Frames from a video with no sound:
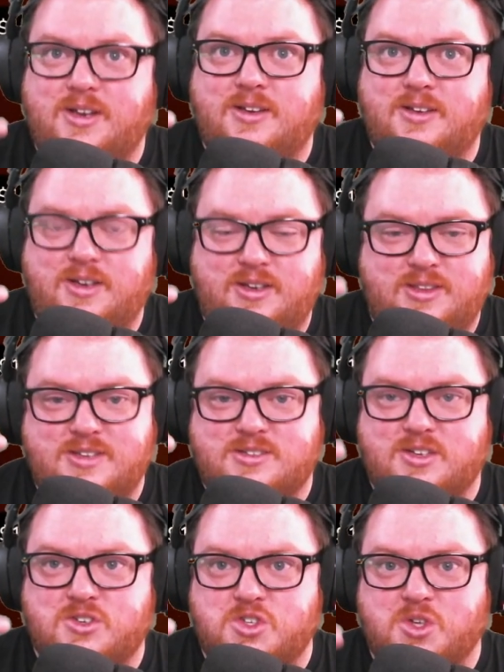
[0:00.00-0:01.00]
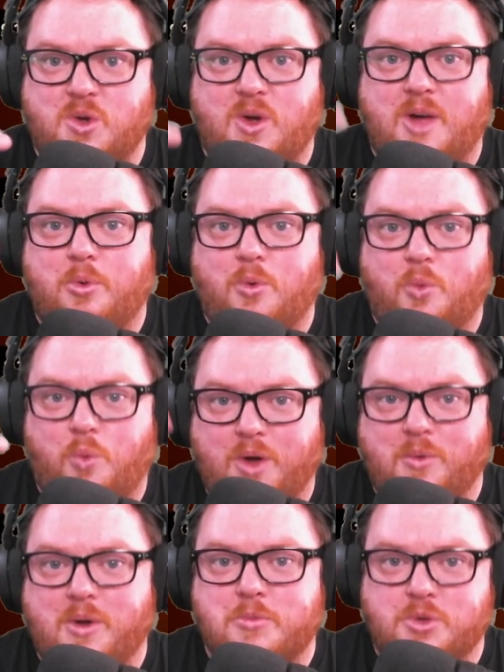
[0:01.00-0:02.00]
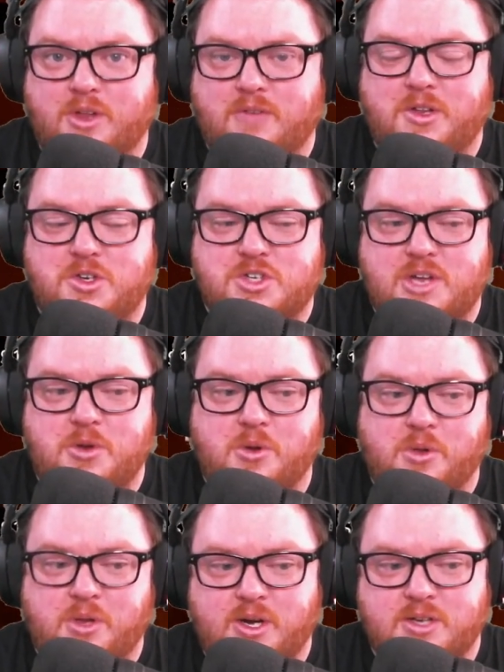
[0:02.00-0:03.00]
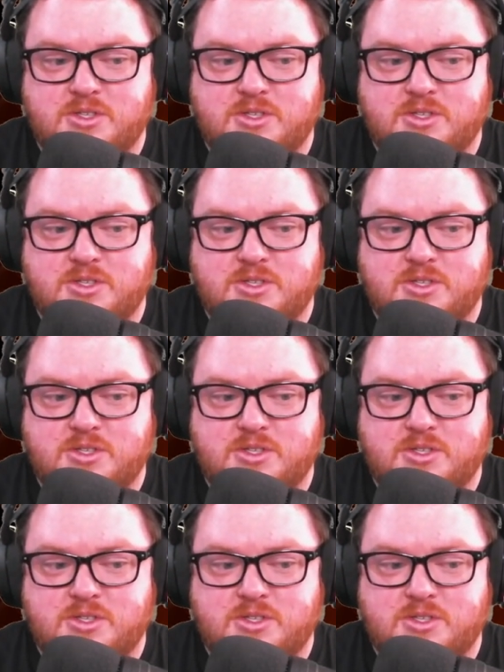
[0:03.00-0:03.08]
these dungeons go up 1 Rupture level each time you clear it.